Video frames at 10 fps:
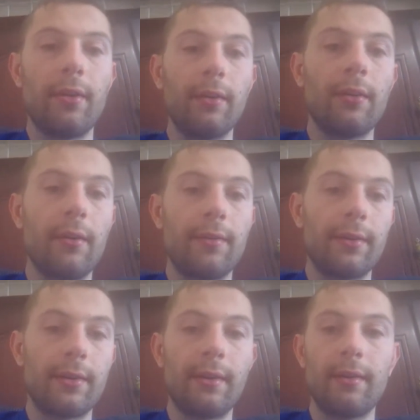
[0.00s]

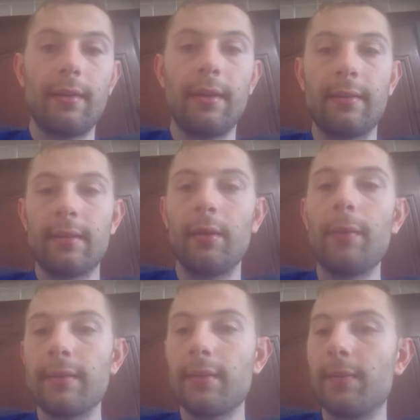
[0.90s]
uncovered in
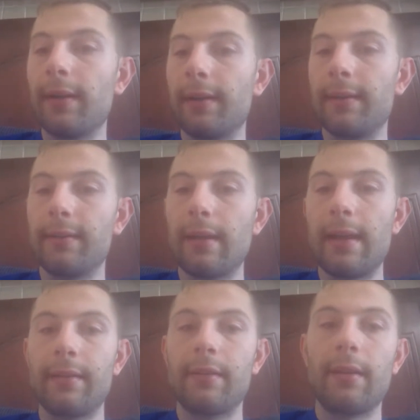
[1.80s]
southwest of Ireland,
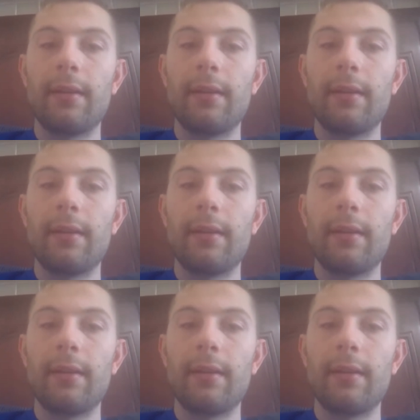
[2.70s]
and